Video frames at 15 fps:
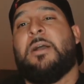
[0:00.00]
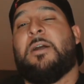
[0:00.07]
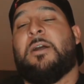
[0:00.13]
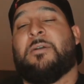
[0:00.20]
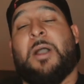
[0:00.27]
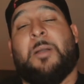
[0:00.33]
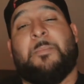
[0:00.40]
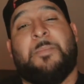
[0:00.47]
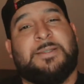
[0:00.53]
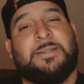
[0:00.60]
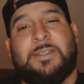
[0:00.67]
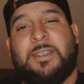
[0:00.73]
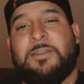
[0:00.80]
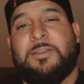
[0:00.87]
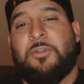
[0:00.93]
I'm not
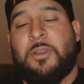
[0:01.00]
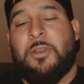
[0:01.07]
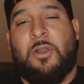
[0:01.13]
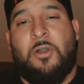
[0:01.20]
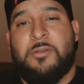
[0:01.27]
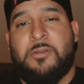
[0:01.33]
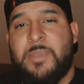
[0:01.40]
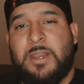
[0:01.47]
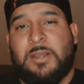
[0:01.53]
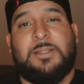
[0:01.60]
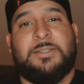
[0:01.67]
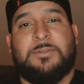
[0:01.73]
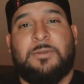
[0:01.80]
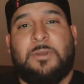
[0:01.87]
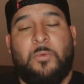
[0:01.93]
saying you're going to
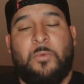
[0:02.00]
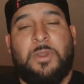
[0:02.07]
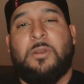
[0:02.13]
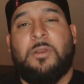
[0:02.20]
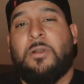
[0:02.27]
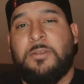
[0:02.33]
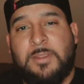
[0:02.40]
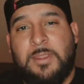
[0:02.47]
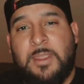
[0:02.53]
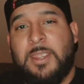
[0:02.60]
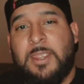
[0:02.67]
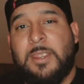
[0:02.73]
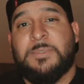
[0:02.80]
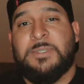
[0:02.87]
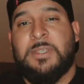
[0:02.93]
automatically start winning all your
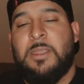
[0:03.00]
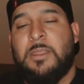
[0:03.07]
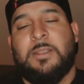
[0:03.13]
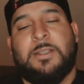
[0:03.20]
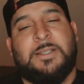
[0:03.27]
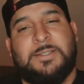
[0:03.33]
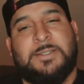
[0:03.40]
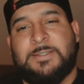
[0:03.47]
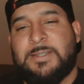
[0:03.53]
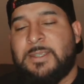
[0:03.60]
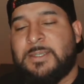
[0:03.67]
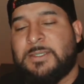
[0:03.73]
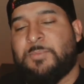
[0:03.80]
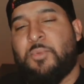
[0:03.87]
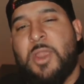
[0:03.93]
games because it
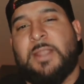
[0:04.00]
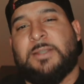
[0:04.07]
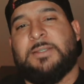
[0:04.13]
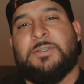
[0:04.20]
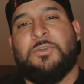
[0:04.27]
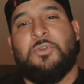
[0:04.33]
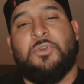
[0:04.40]
takes practice.